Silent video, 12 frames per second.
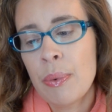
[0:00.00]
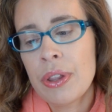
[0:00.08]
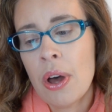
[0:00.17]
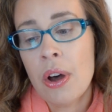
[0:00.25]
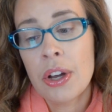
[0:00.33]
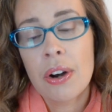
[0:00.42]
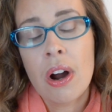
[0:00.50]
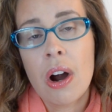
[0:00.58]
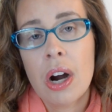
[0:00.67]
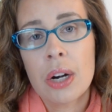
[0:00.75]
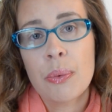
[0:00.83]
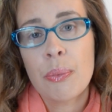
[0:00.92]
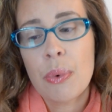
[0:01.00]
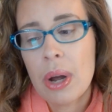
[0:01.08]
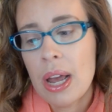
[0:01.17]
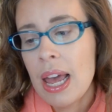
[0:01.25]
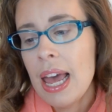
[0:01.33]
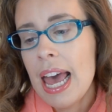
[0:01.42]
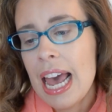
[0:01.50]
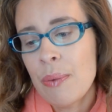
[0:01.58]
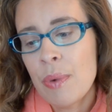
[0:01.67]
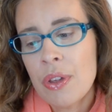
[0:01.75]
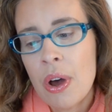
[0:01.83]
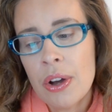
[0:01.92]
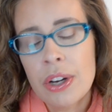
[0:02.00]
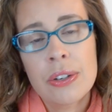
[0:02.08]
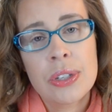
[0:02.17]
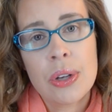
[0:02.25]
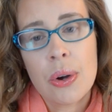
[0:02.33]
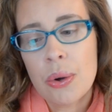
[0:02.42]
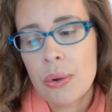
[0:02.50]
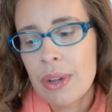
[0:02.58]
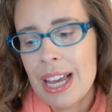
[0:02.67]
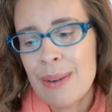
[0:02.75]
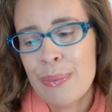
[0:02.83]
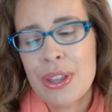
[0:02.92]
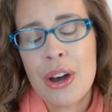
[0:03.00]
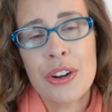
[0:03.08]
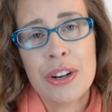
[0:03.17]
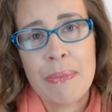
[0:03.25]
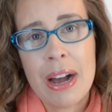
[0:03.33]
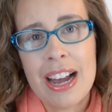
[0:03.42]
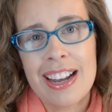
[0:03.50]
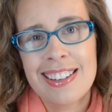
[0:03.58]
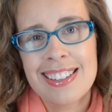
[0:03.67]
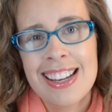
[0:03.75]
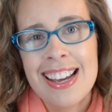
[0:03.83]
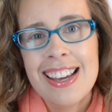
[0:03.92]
with all your heart, and with all your soul, and with all your mind.